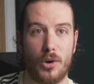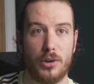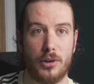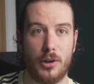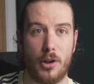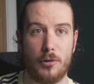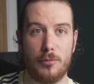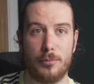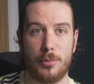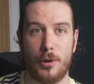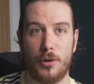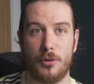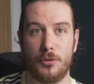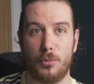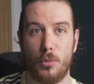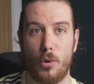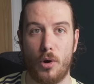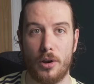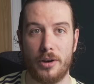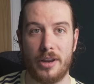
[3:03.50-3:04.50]
long
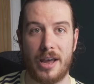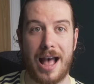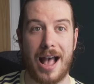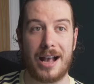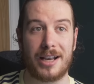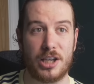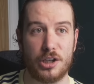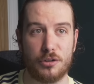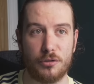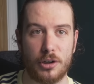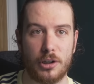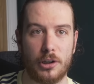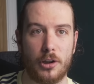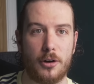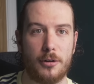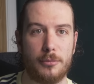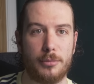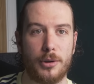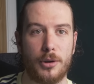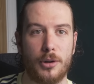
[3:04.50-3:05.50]
balls, 1, accurate
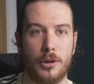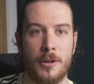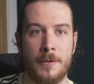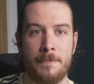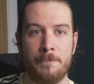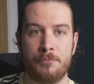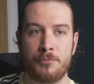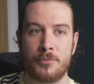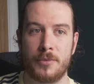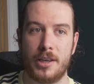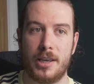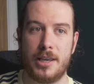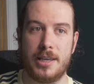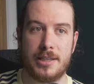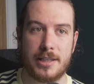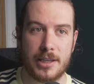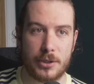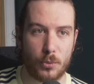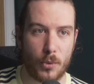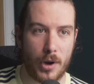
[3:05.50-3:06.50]
long ball. He
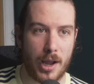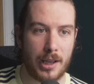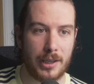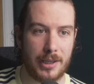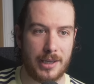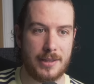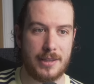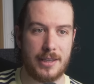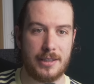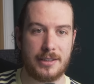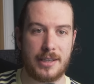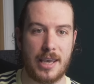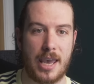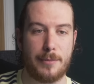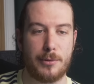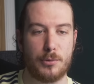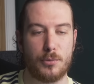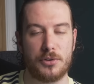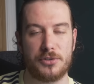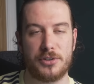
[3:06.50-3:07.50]
did well in this game.
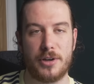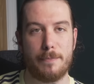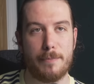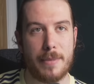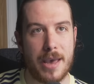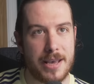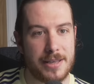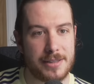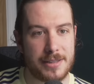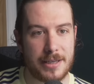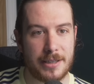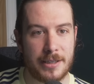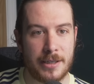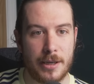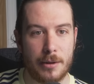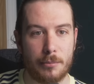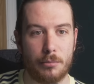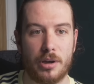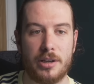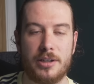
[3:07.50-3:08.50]
He wasn't amazing,
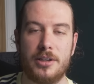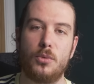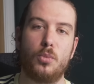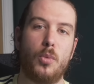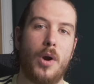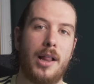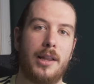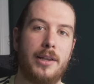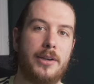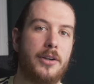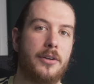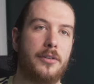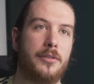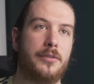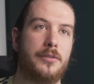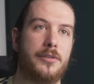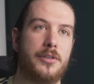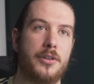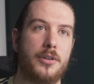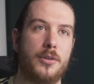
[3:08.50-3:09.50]
but he did well
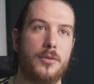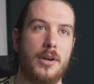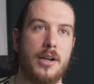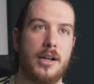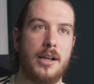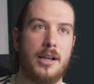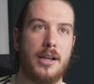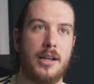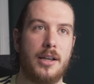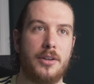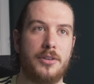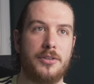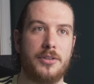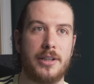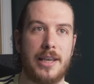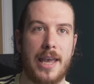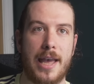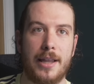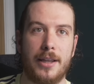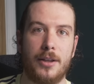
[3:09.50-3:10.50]
enough to
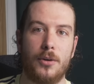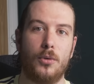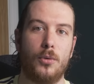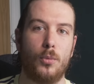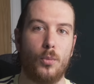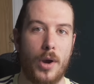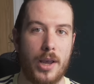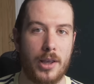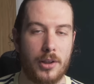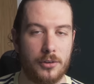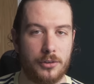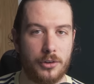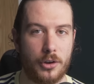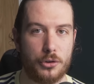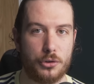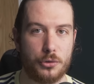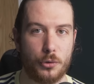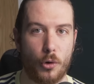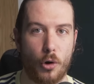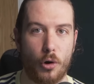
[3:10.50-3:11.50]
get Wales a
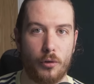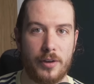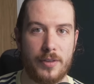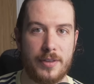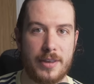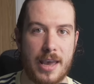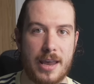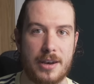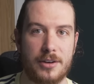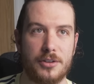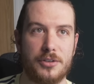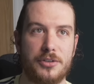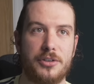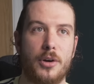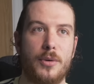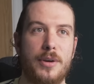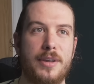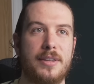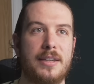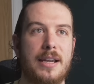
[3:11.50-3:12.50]
draw in the end, and
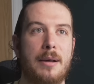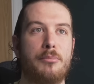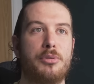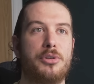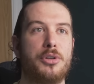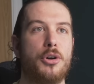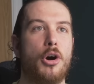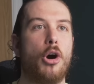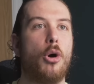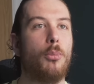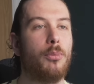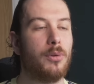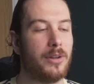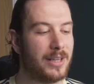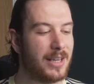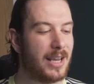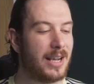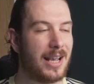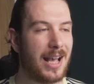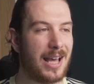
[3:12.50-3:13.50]
so Ethan Ampadu hopefully
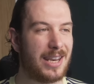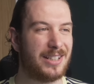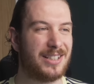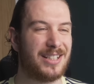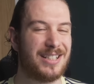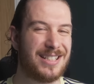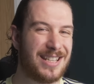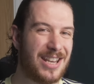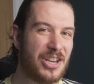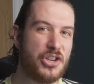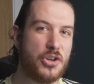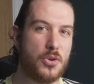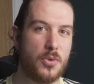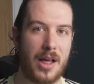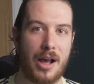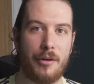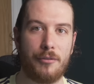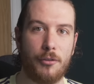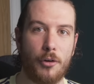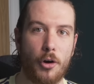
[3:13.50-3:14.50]
can kind of continue
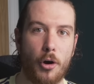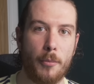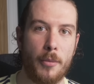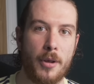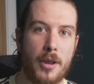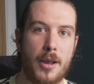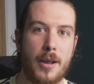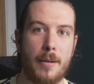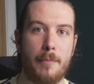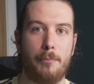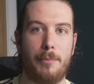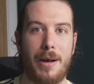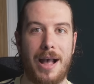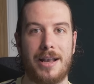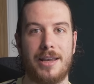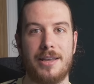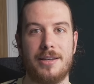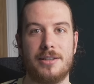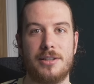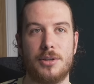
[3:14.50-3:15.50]
that form
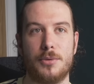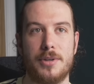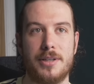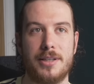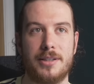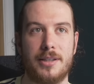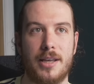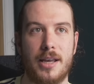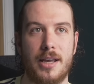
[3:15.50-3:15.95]
back into his